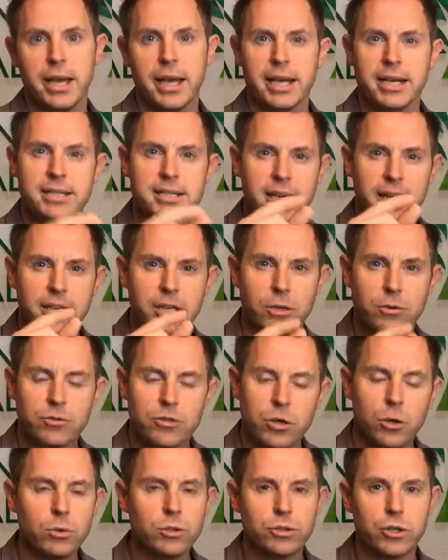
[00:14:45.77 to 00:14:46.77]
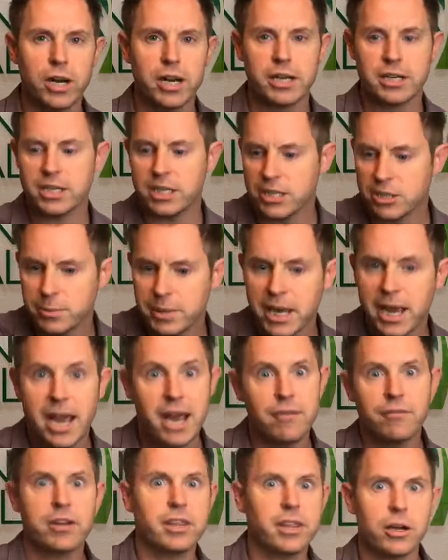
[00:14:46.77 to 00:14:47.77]
is that you don't try to teach me
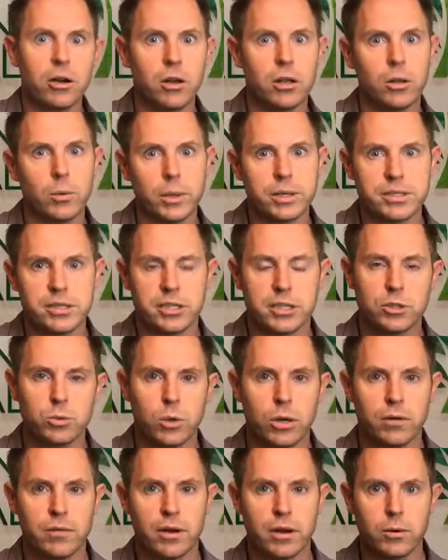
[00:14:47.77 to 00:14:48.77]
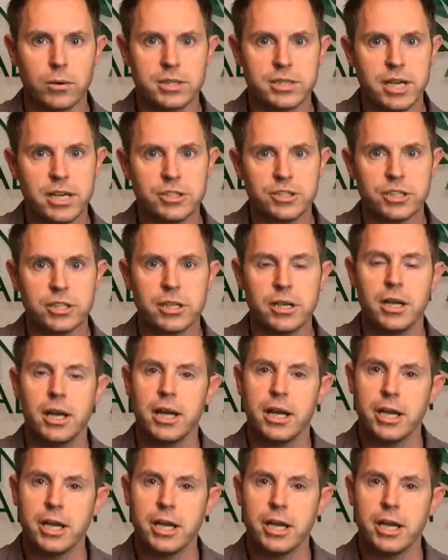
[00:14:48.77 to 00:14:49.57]
everything all at once in a 12-hour session.